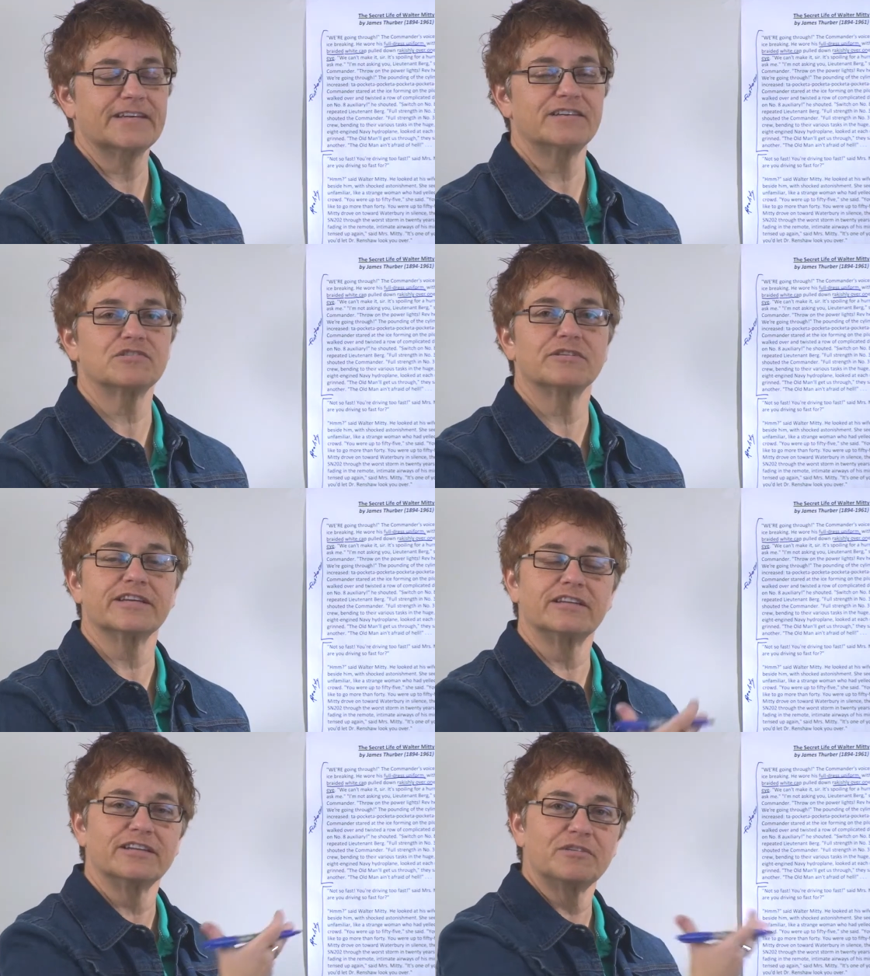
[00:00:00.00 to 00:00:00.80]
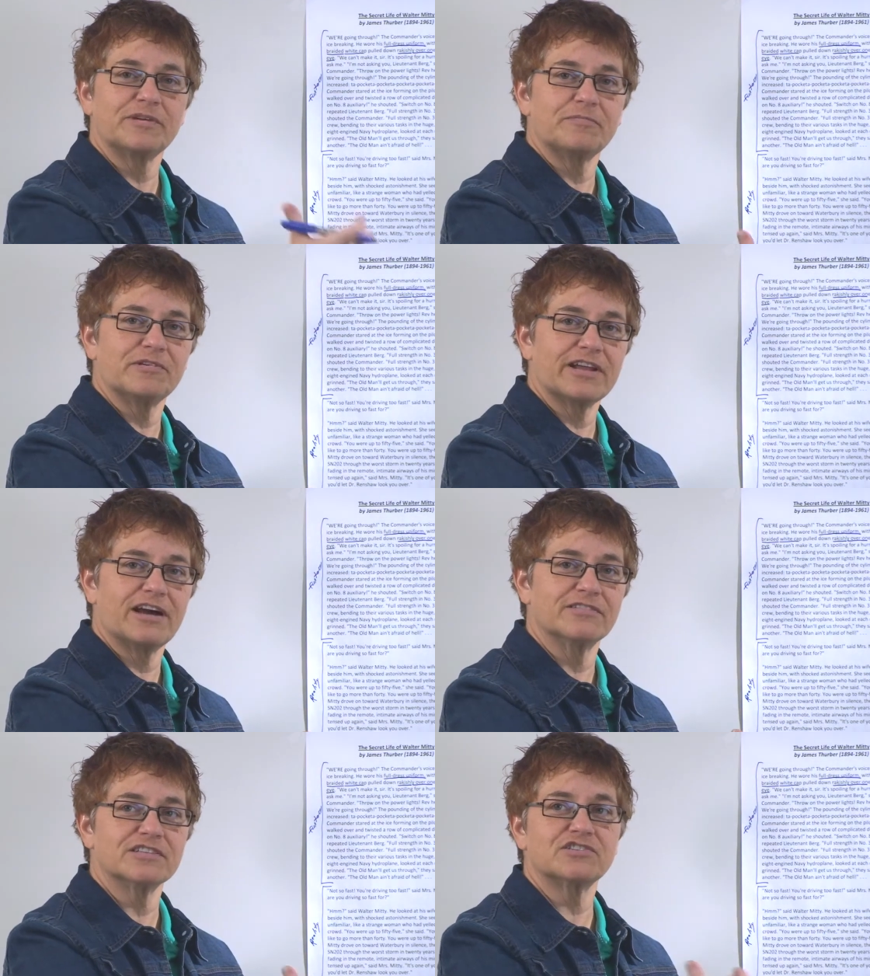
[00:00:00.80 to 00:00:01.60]
Okay? So I get a little bit about
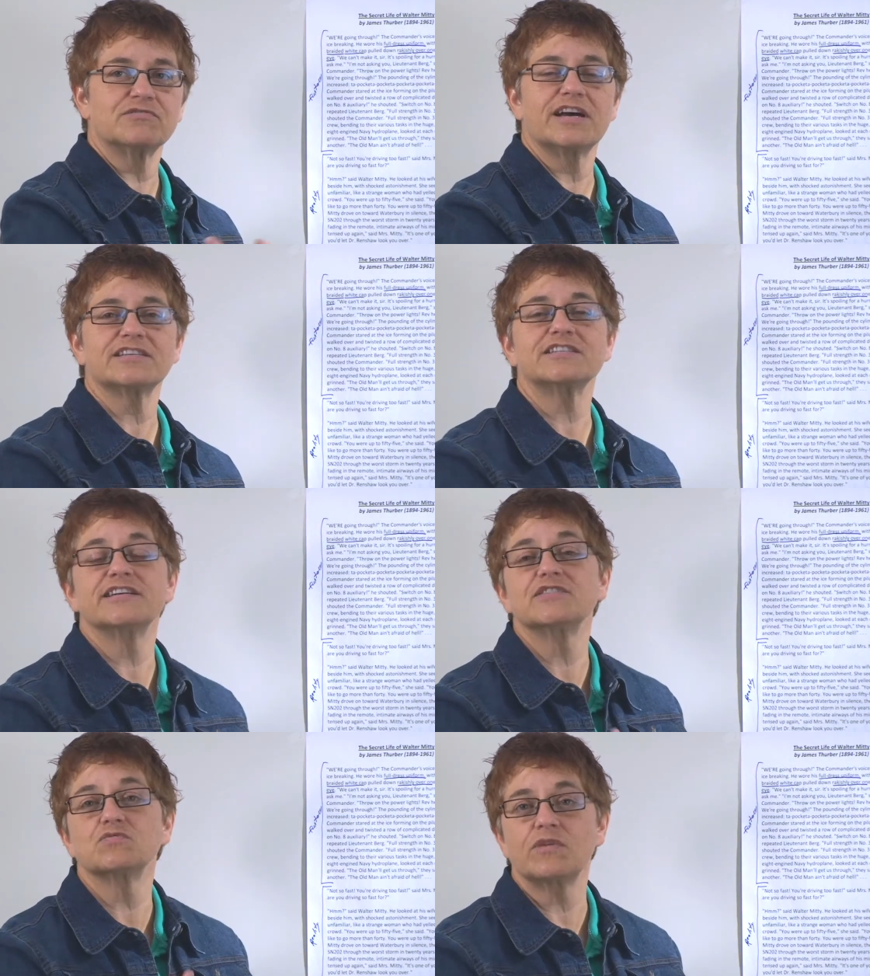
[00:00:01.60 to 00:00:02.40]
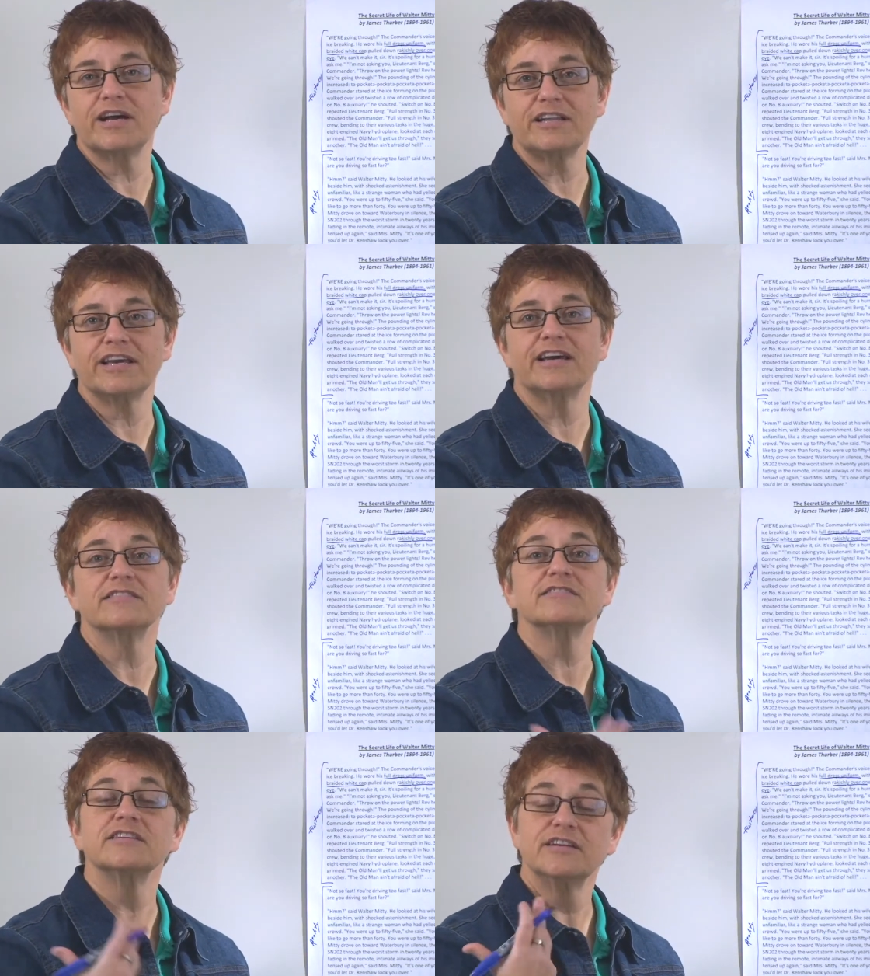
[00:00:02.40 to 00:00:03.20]
how he's dressed, as well
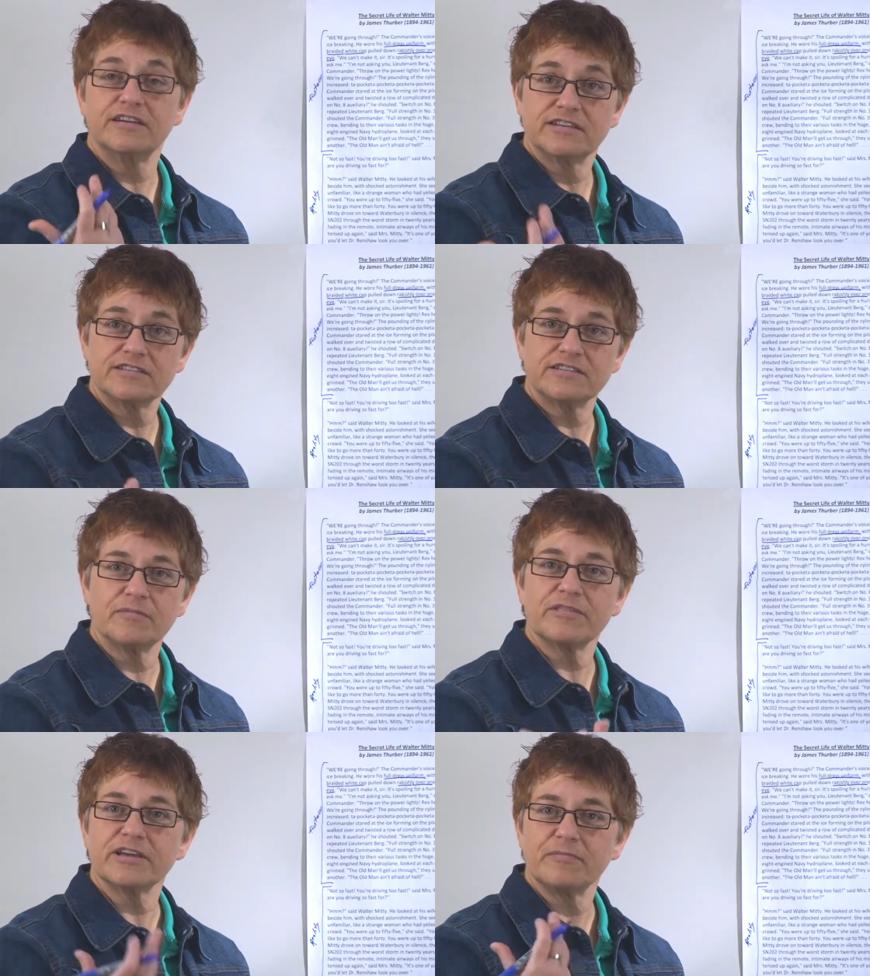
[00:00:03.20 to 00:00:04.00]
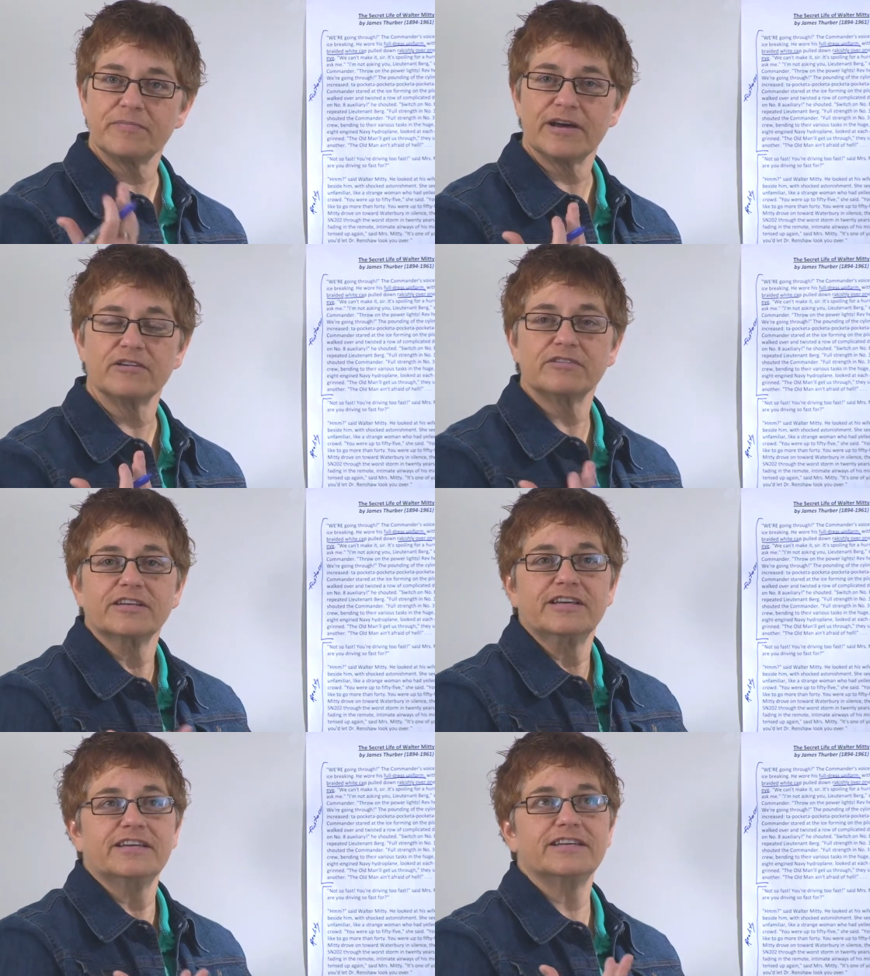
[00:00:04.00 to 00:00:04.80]
as something about
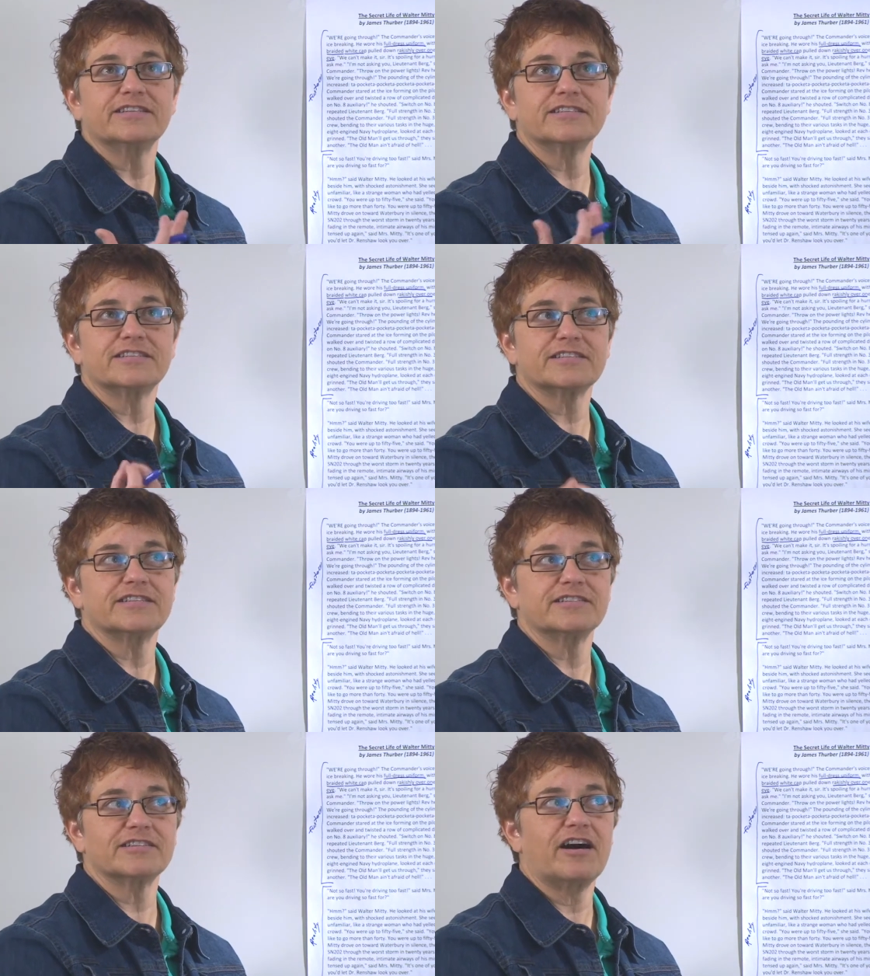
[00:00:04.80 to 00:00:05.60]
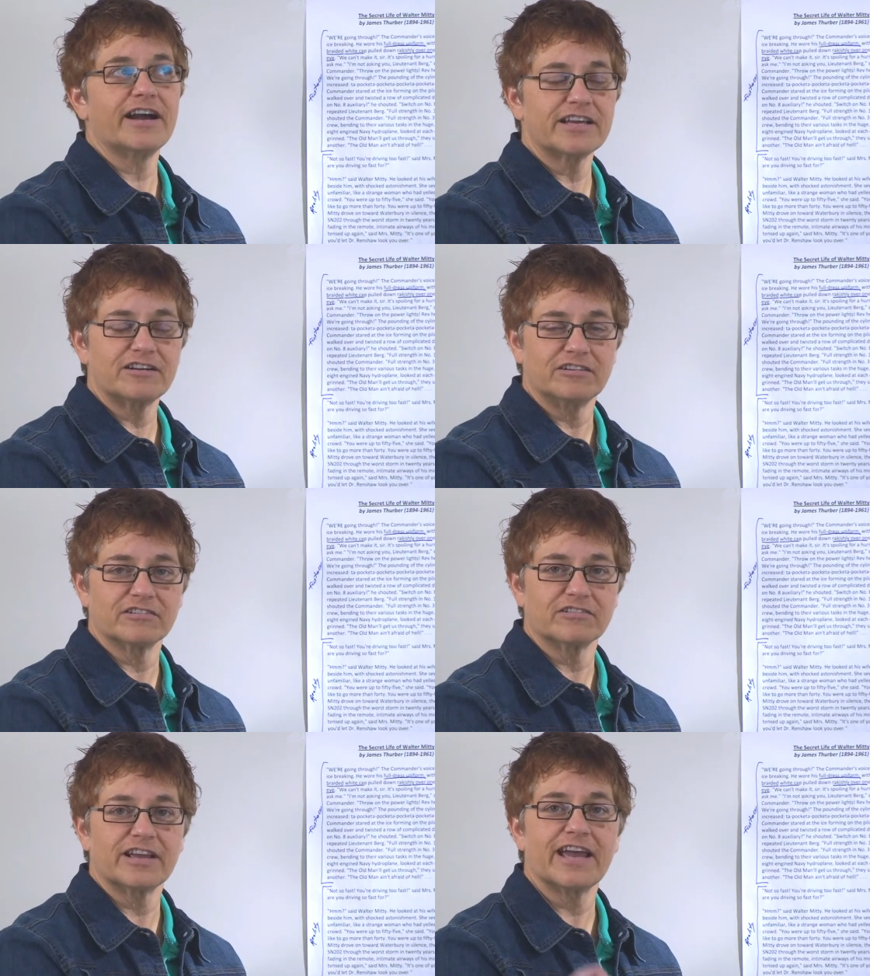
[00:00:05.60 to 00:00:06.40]
his eye
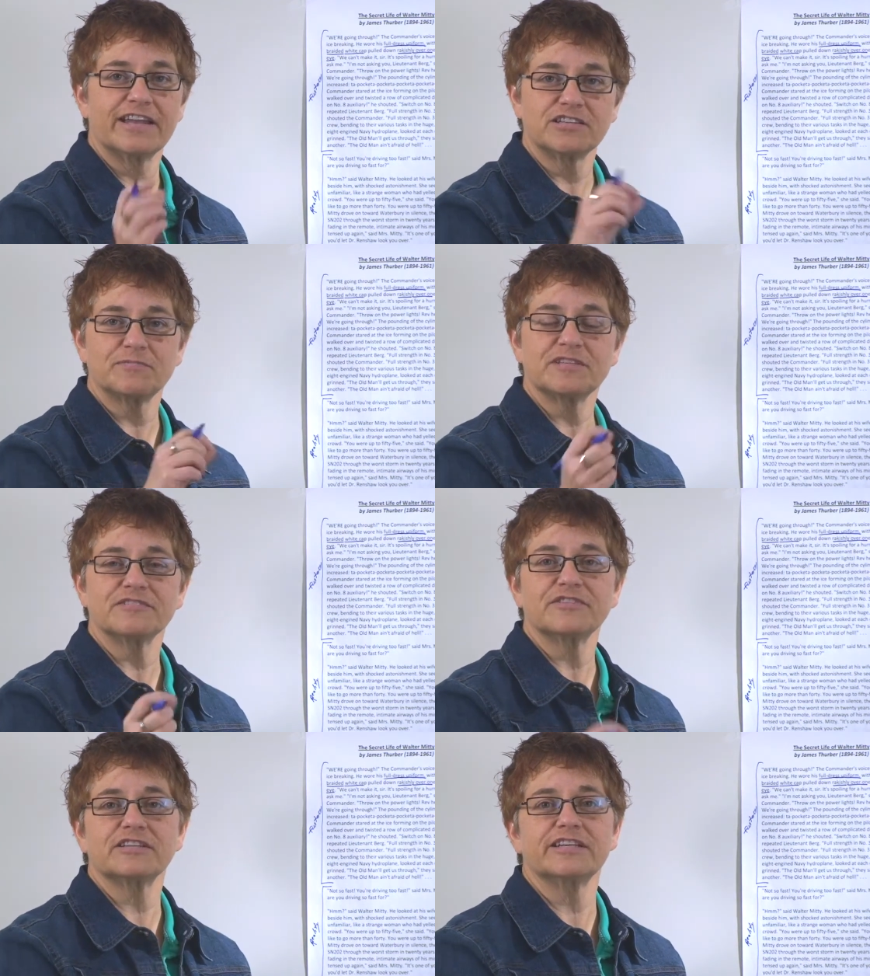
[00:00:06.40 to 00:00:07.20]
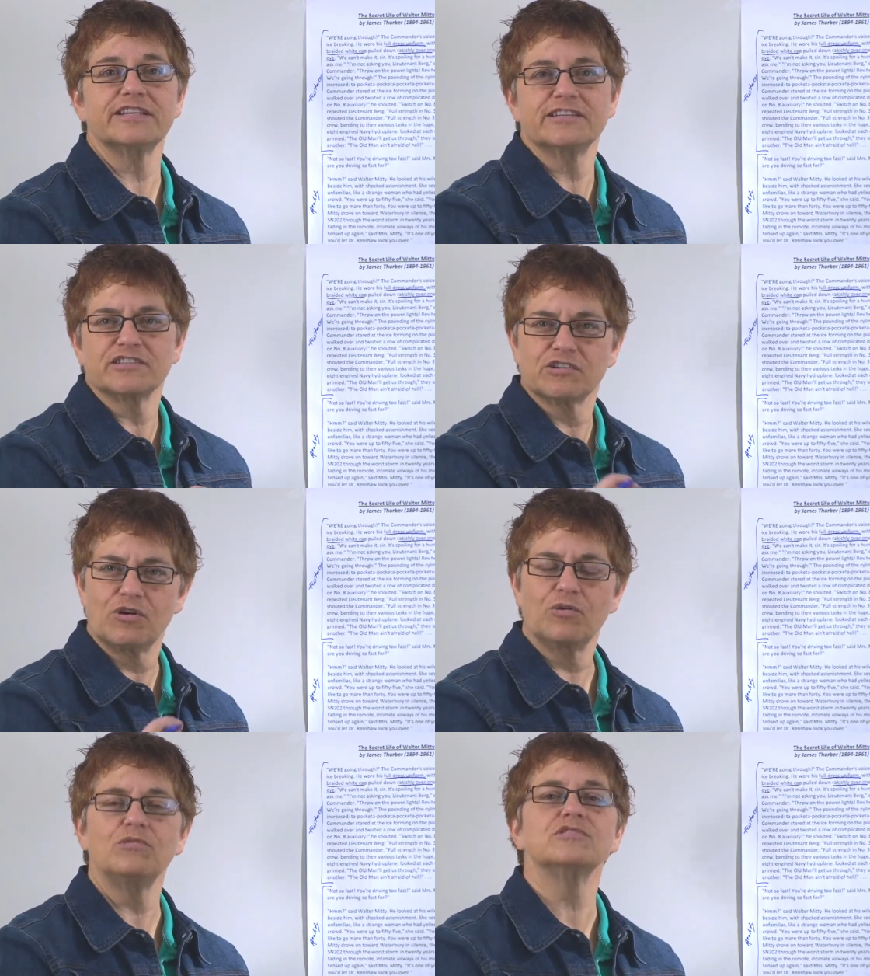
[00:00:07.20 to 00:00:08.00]
color, and specifically it's a
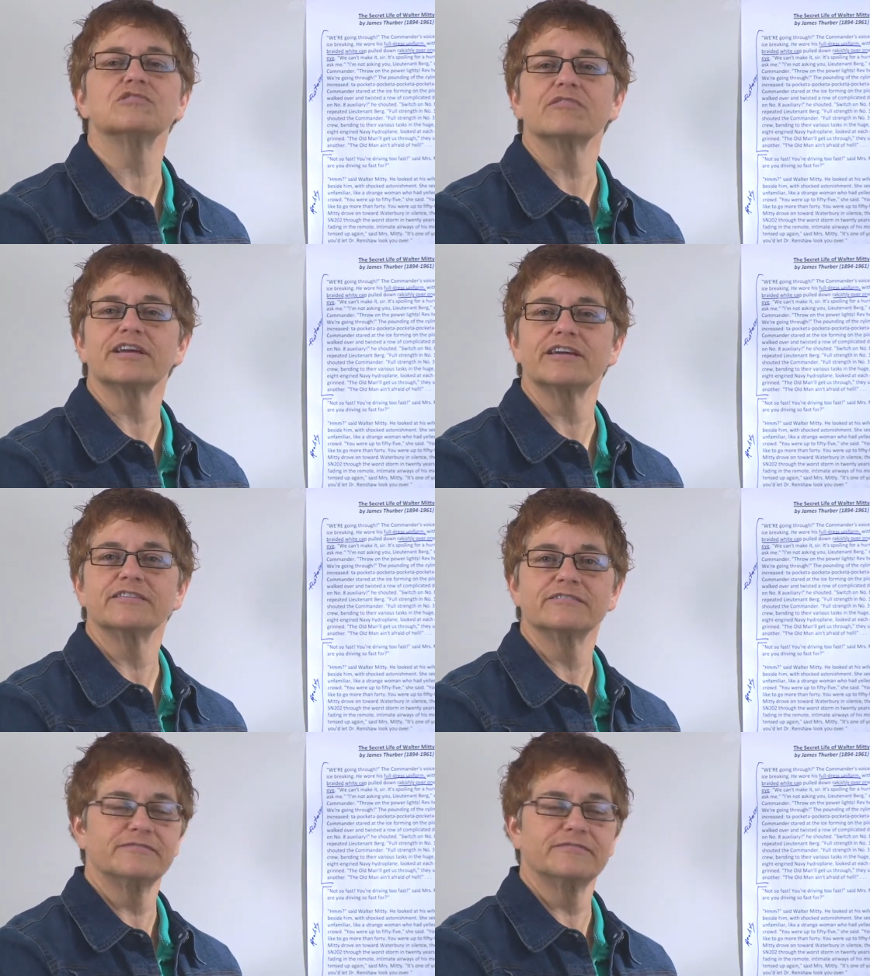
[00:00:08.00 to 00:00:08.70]
cold gray.